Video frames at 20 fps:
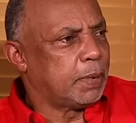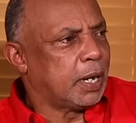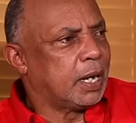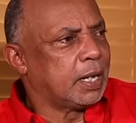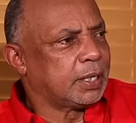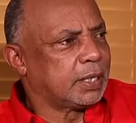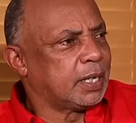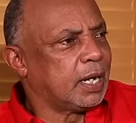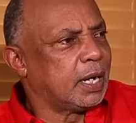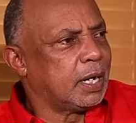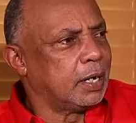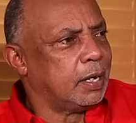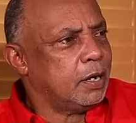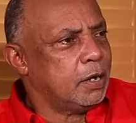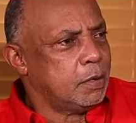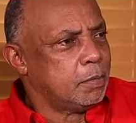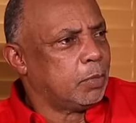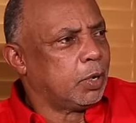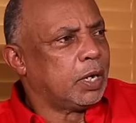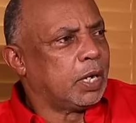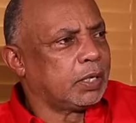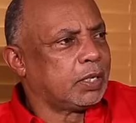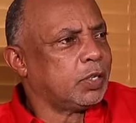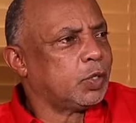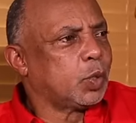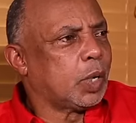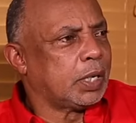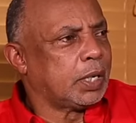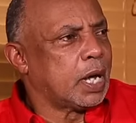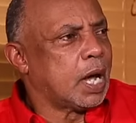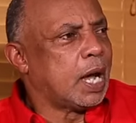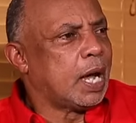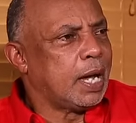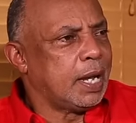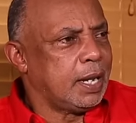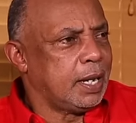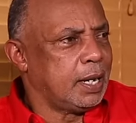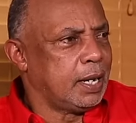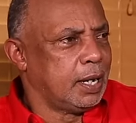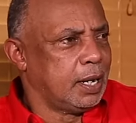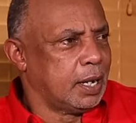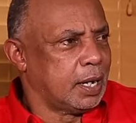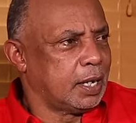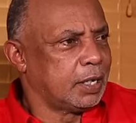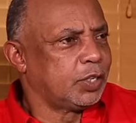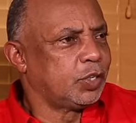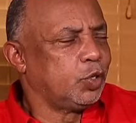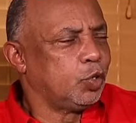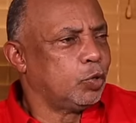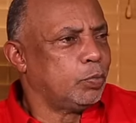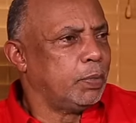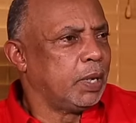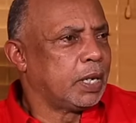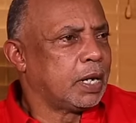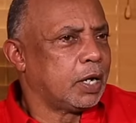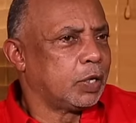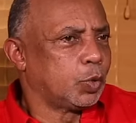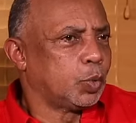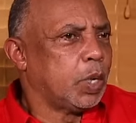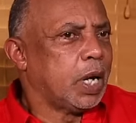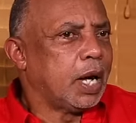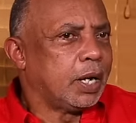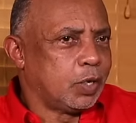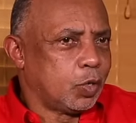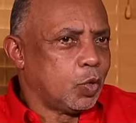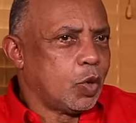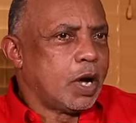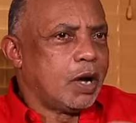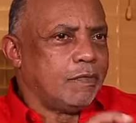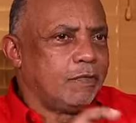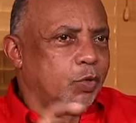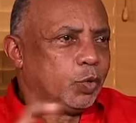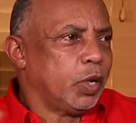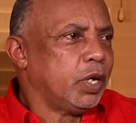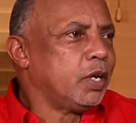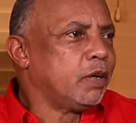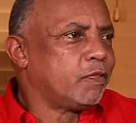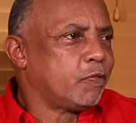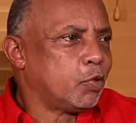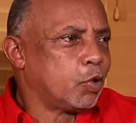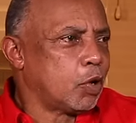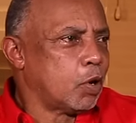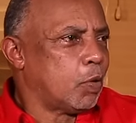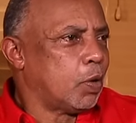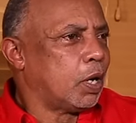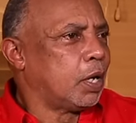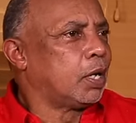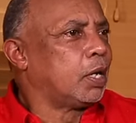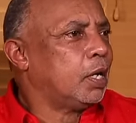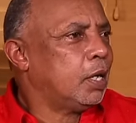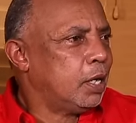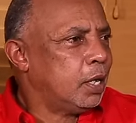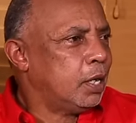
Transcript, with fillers: passed on. But that is what I assume, because we had to have 24-hour